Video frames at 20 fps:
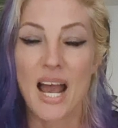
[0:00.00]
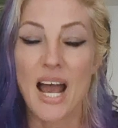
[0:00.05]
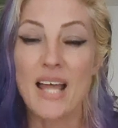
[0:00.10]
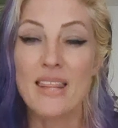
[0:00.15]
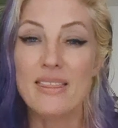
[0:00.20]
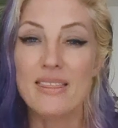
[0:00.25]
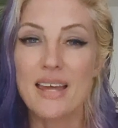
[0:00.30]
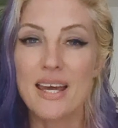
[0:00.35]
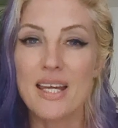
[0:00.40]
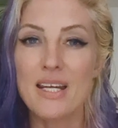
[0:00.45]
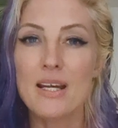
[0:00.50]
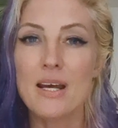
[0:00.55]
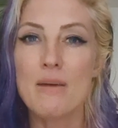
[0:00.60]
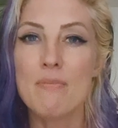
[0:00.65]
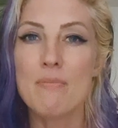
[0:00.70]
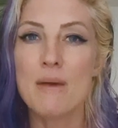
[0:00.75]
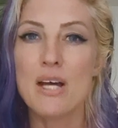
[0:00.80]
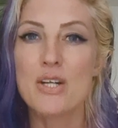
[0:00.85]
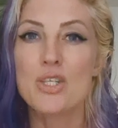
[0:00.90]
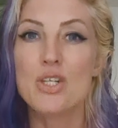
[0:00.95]
And then
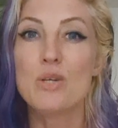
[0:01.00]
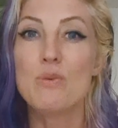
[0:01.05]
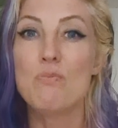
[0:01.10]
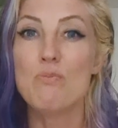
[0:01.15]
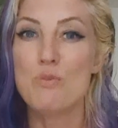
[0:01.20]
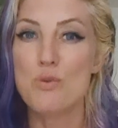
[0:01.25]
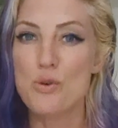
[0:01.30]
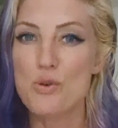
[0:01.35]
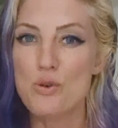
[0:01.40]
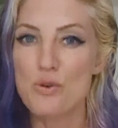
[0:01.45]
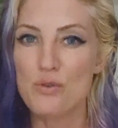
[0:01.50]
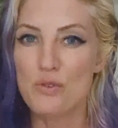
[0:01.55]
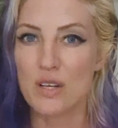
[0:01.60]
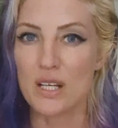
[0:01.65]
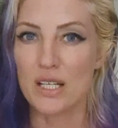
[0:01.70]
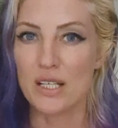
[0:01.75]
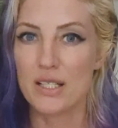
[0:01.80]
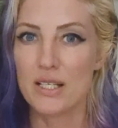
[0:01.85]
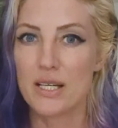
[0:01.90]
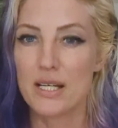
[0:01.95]
imagine
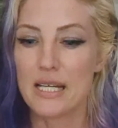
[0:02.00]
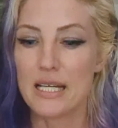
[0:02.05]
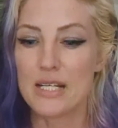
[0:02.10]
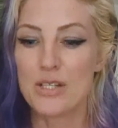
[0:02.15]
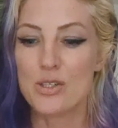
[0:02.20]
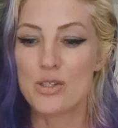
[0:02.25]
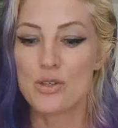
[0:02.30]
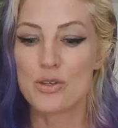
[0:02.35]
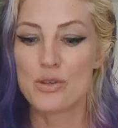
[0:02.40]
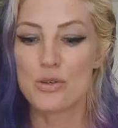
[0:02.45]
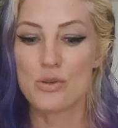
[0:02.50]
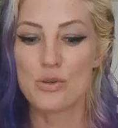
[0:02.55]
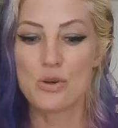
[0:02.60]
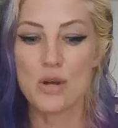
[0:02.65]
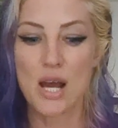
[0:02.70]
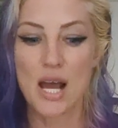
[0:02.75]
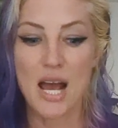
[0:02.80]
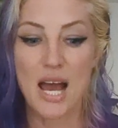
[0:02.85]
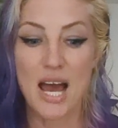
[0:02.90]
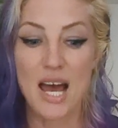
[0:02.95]
moving
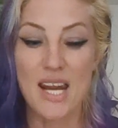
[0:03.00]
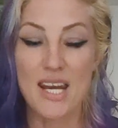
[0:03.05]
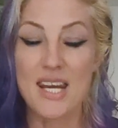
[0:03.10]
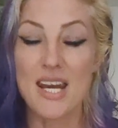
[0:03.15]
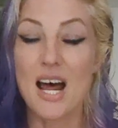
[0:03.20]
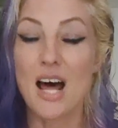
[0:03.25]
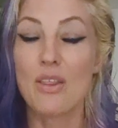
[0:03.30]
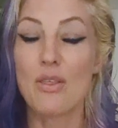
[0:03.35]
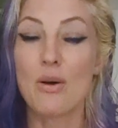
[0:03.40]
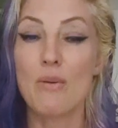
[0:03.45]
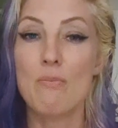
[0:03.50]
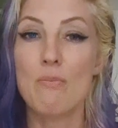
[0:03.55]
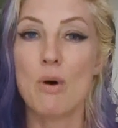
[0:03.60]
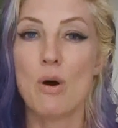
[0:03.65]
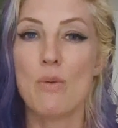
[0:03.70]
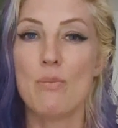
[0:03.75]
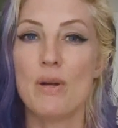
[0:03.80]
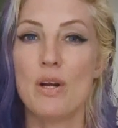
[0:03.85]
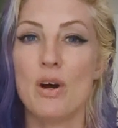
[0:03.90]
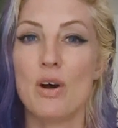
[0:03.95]
into another
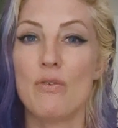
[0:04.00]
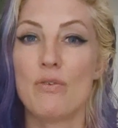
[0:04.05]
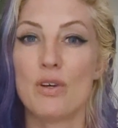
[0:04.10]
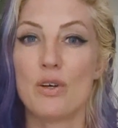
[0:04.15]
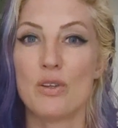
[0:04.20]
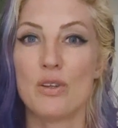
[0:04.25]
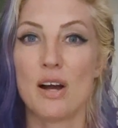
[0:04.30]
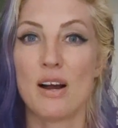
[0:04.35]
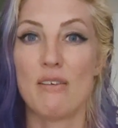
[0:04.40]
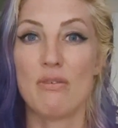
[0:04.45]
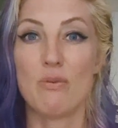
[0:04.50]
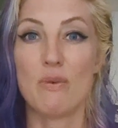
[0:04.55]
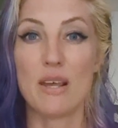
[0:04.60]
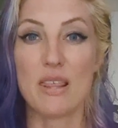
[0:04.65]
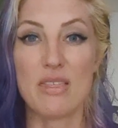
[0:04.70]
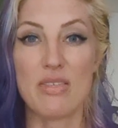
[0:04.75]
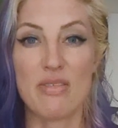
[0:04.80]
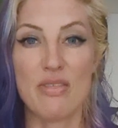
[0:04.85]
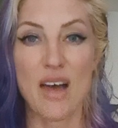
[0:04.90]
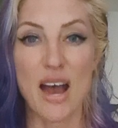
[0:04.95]
moment of your life with
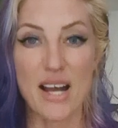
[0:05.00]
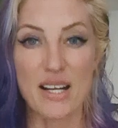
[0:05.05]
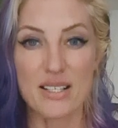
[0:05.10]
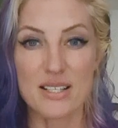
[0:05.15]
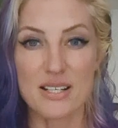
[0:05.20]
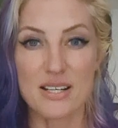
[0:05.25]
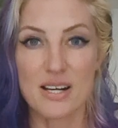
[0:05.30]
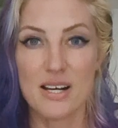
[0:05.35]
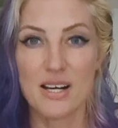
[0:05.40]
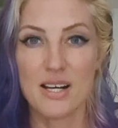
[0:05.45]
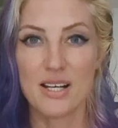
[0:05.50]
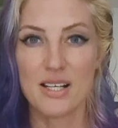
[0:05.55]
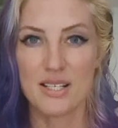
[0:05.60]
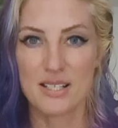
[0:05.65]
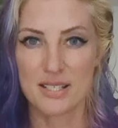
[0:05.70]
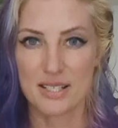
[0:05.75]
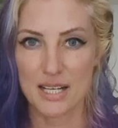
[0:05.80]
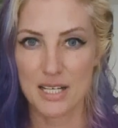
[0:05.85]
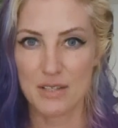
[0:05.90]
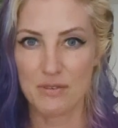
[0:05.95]
that
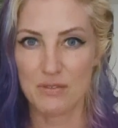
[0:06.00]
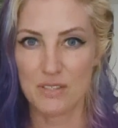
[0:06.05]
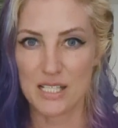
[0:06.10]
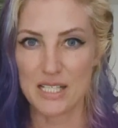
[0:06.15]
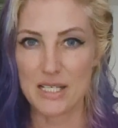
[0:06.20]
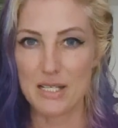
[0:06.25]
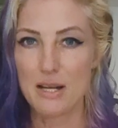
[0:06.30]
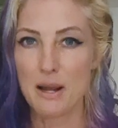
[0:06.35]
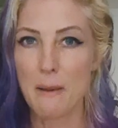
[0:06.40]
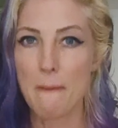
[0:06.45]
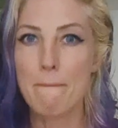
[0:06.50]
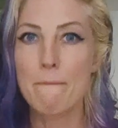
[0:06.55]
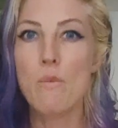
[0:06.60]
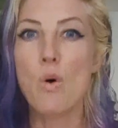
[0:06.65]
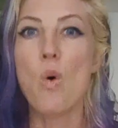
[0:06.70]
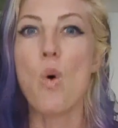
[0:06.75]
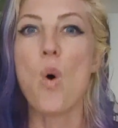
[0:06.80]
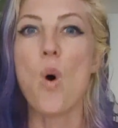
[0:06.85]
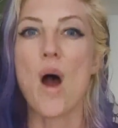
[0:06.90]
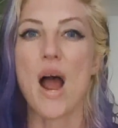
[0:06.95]
safety
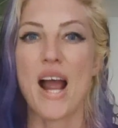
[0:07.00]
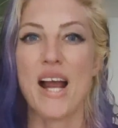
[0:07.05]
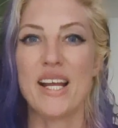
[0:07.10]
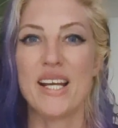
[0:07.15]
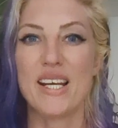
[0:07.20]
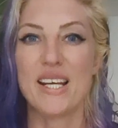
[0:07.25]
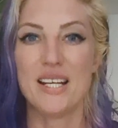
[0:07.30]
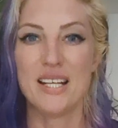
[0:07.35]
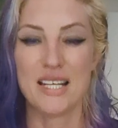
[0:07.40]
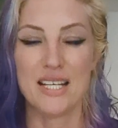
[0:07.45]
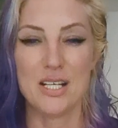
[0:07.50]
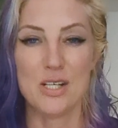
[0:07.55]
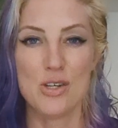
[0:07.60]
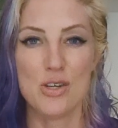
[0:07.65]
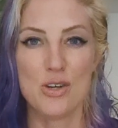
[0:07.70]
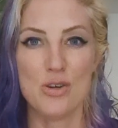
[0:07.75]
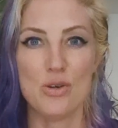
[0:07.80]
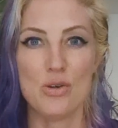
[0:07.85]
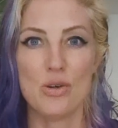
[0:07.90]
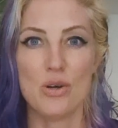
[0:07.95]
more anchored in
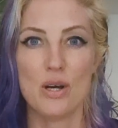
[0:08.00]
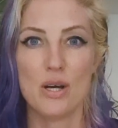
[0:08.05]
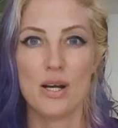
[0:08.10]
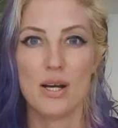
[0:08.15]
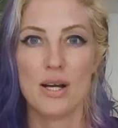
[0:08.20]
you.